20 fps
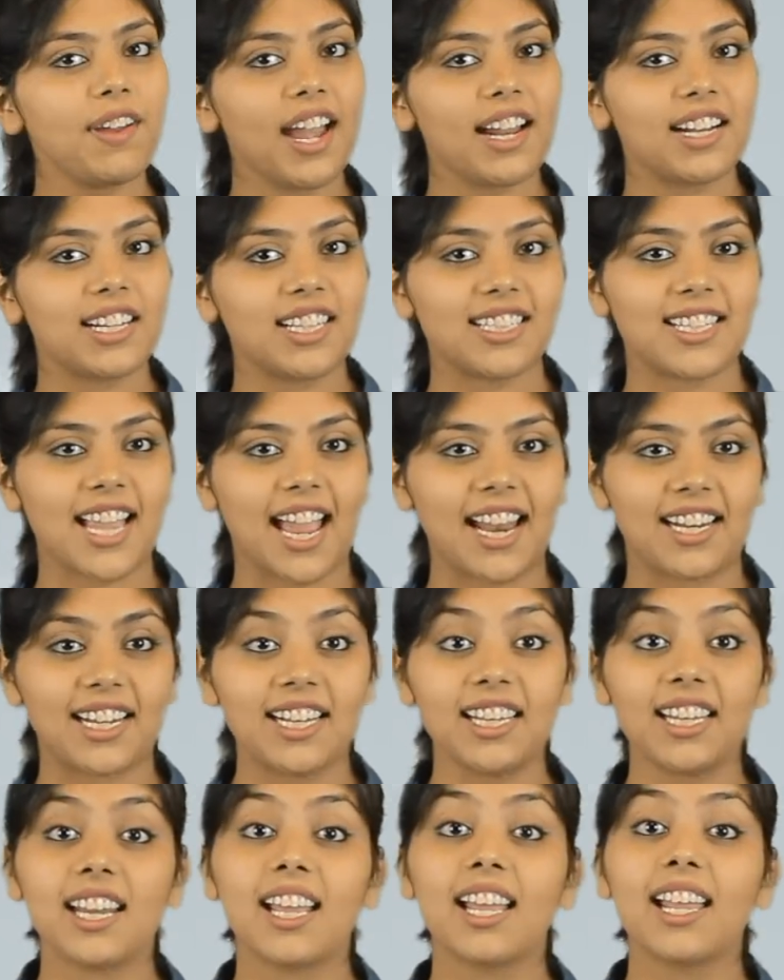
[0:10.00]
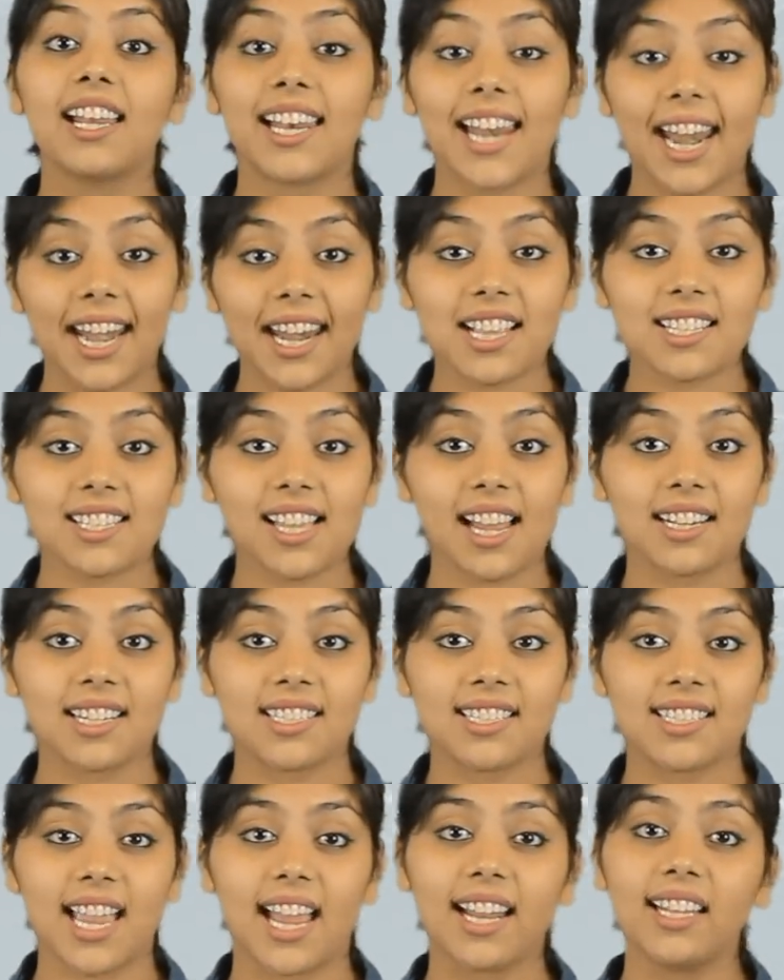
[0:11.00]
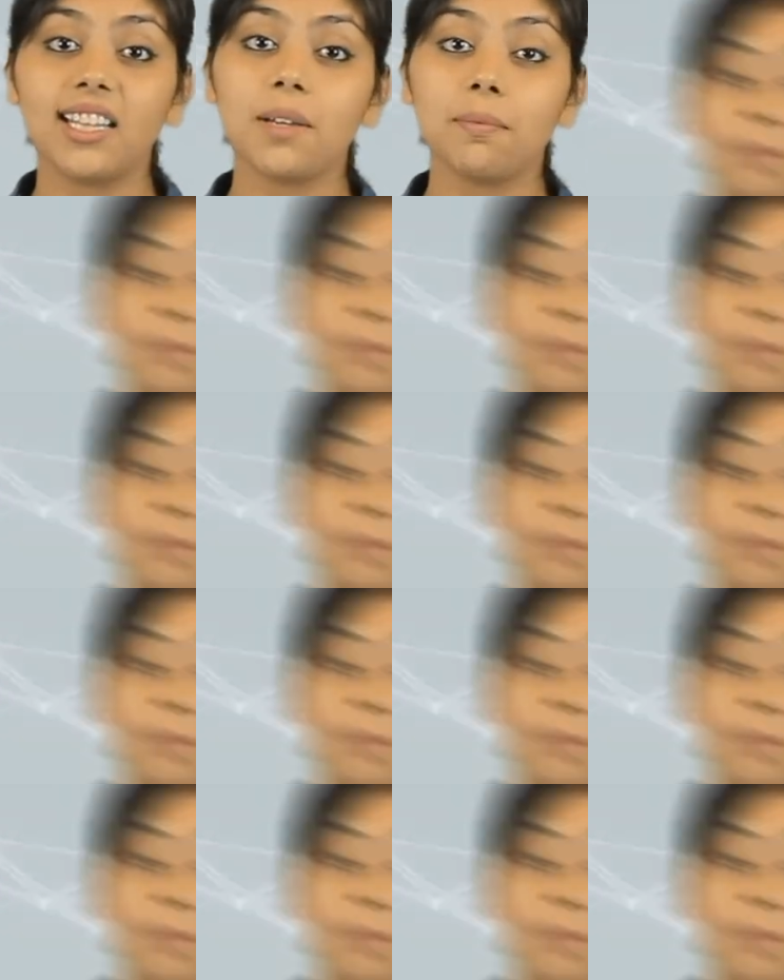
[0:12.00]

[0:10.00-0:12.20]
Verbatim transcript: we understand it, let us understand